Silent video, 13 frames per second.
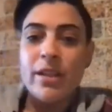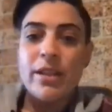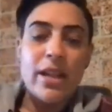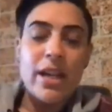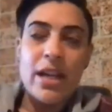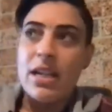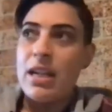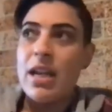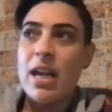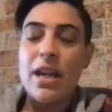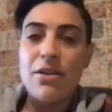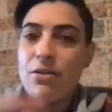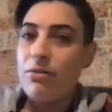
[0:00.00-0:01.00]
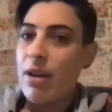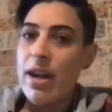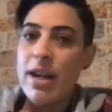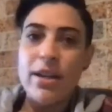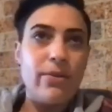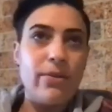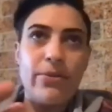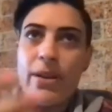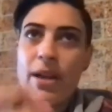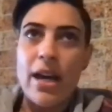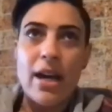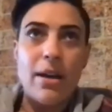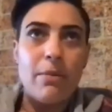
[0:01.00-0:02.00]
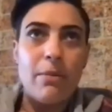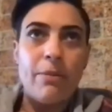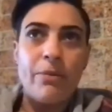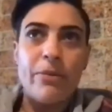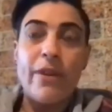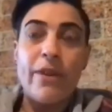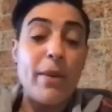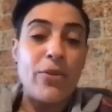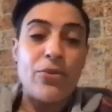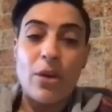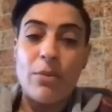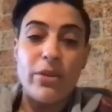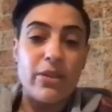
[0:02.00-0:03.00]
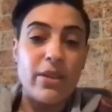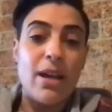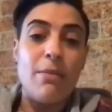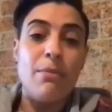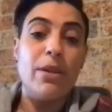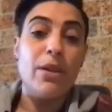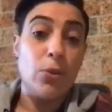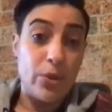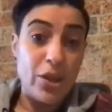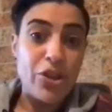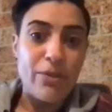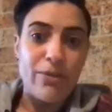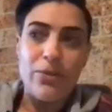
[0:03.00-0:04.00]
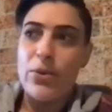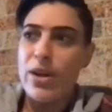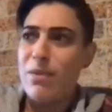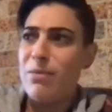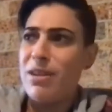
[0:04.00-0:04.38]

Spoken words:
And he had an array of female drummers come and audition for him.